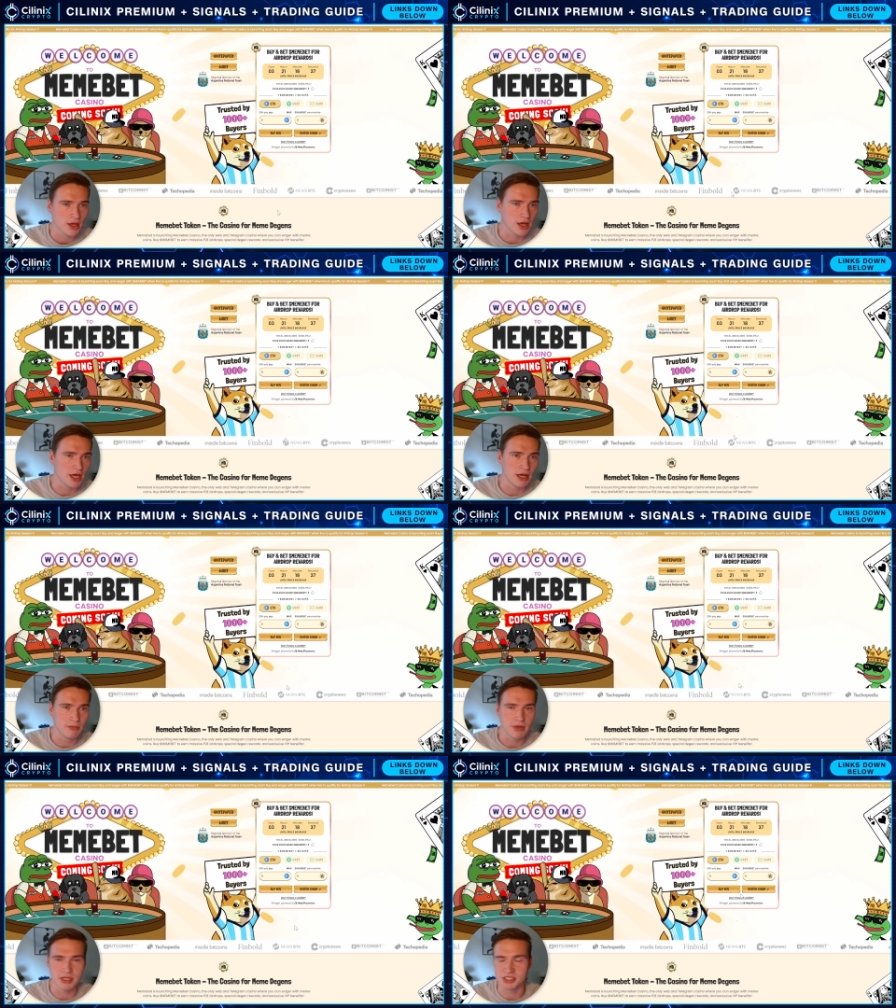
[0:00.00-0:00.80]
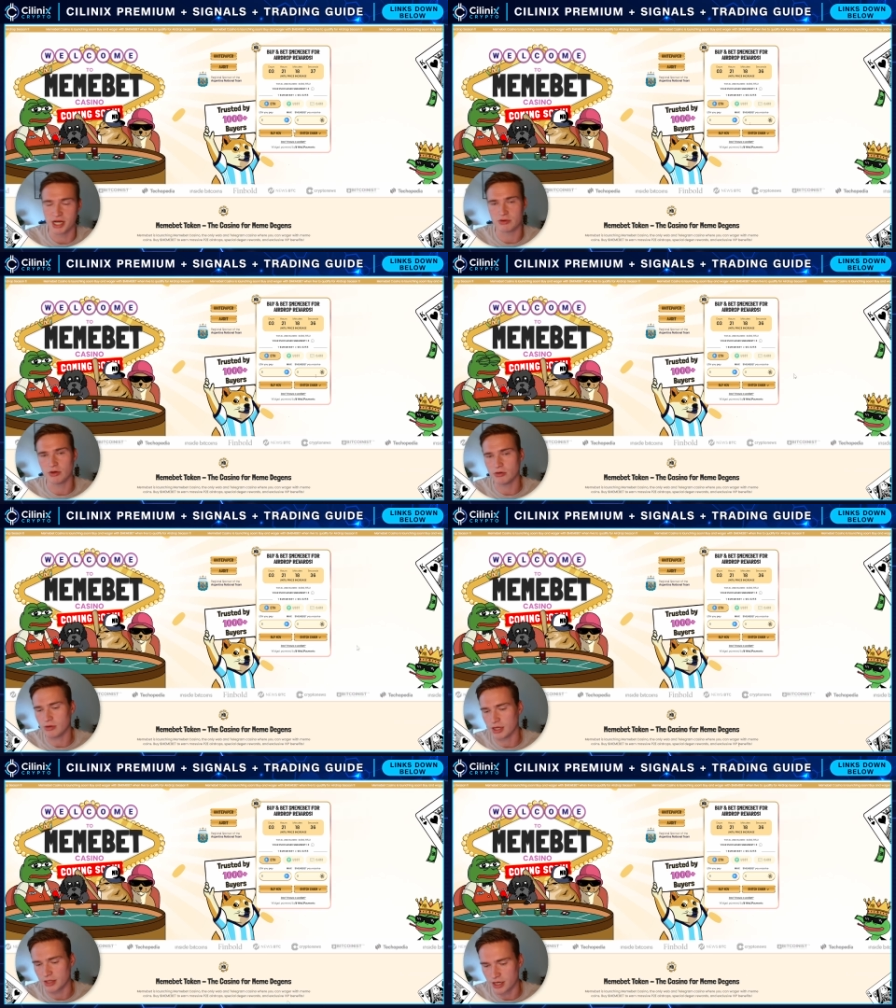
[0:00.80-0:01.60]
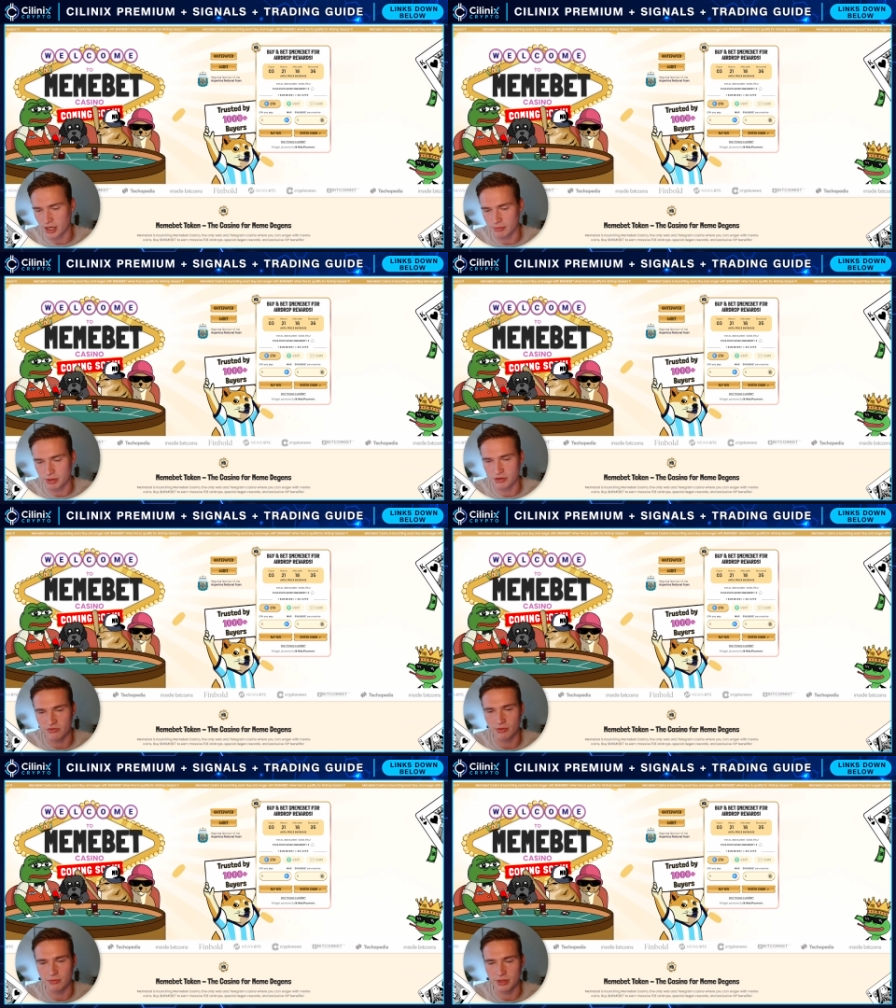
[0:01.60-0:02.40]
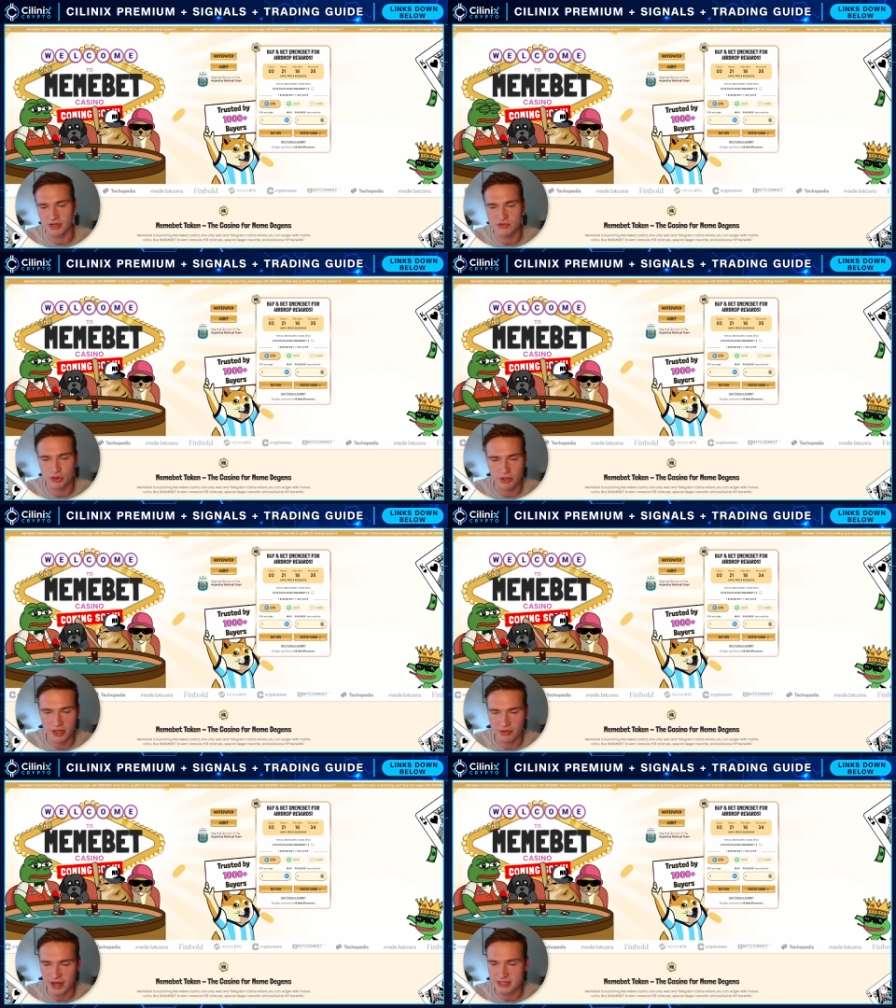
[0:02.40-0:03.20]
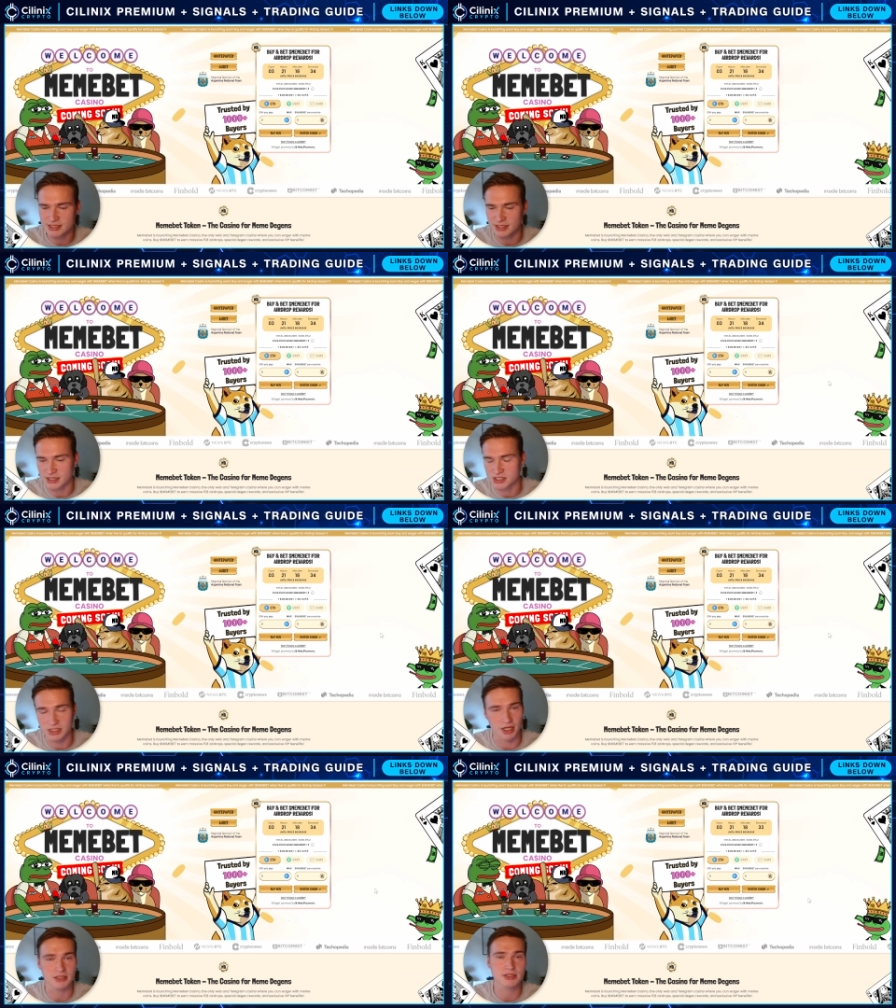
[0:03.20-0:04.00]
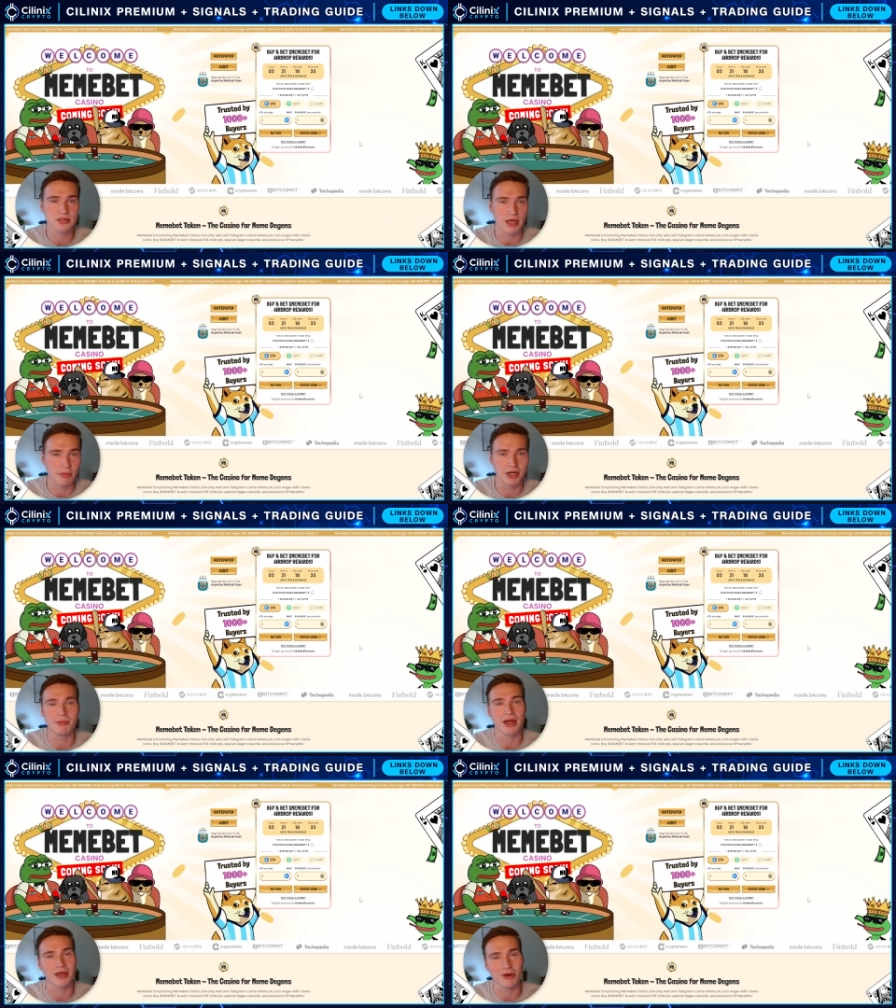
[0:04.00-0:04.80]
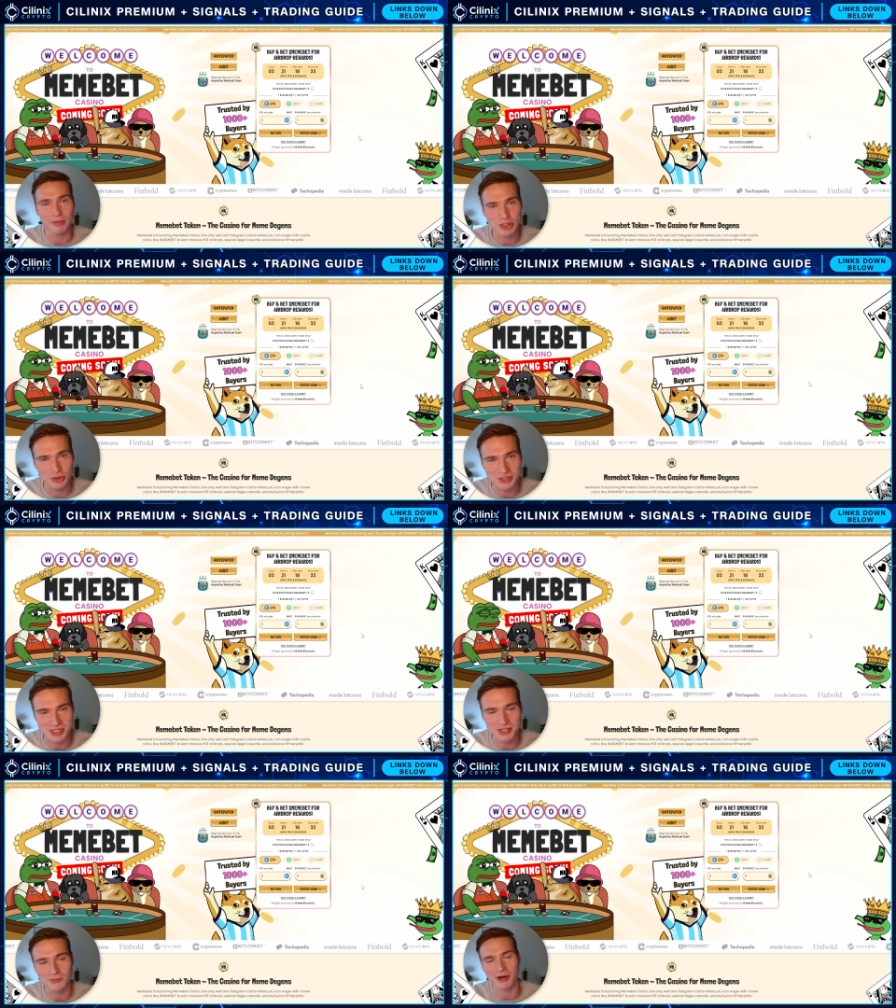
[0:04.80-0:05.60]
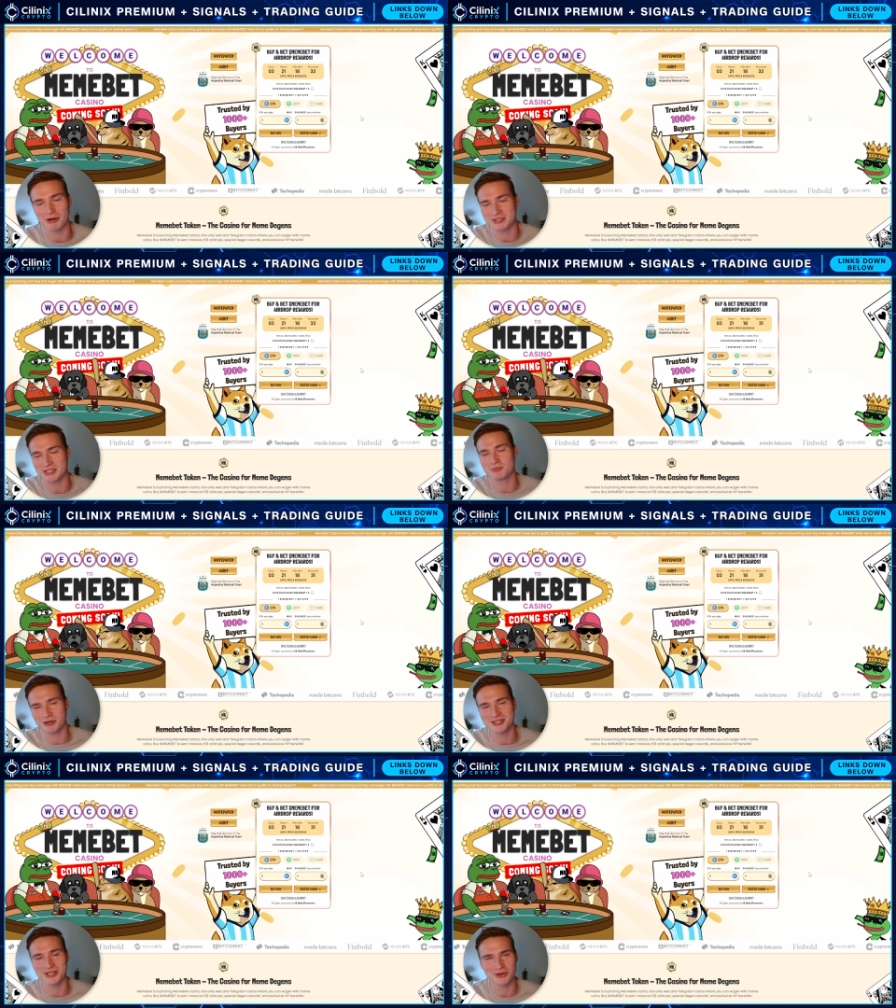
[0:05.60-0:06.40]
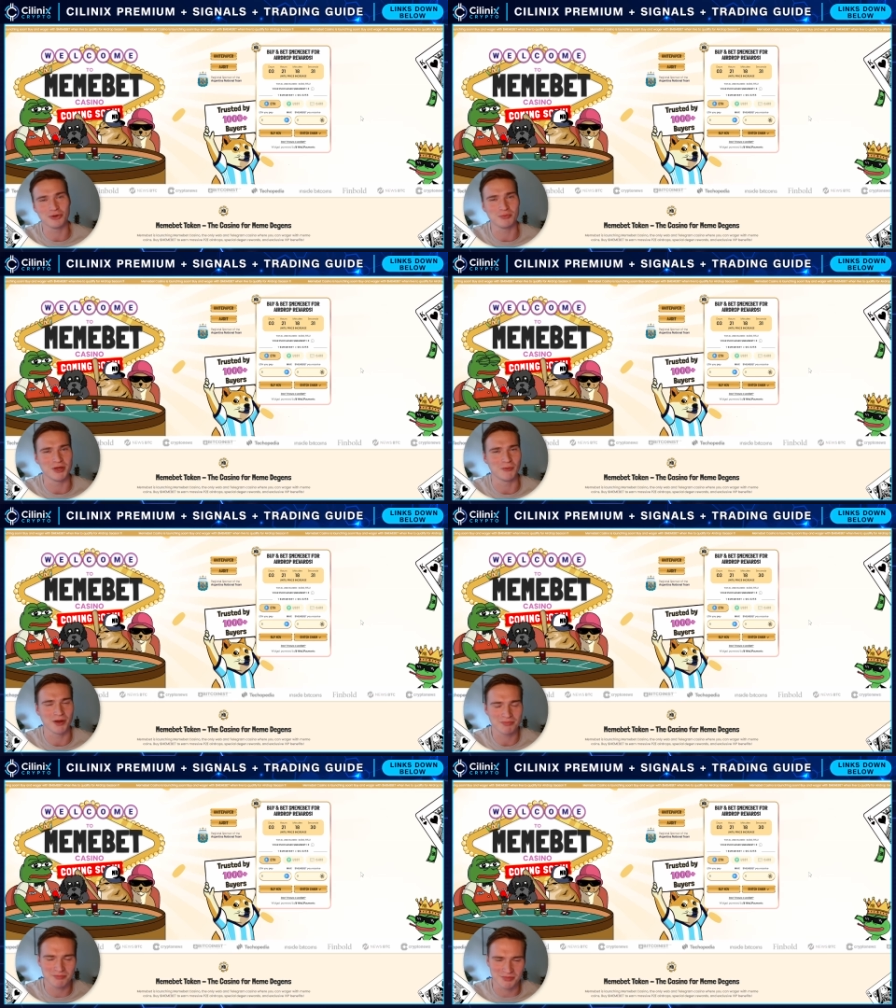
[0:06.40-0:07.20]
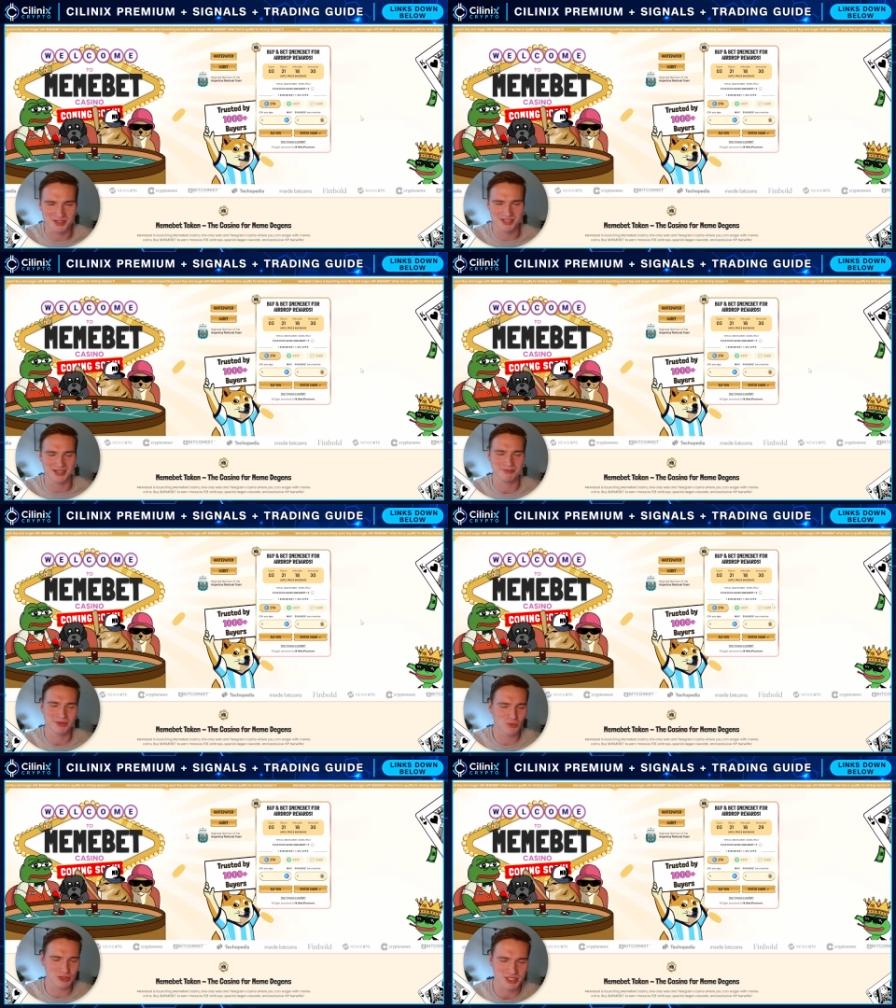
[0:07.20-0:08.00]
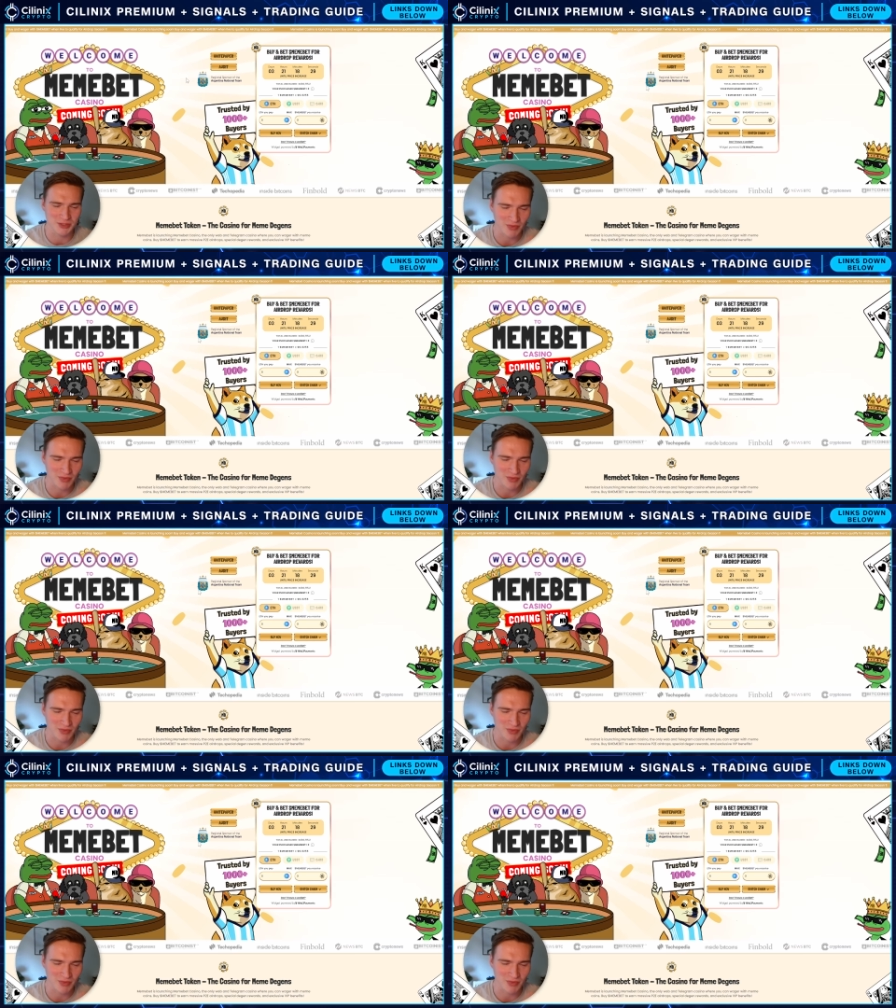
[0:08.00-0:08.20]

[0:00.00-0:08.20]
um, in general, and, and I believe, believe truly in that. That's not a money making opportunity, whereas this pre-sale could be one. But uh, but we'll see.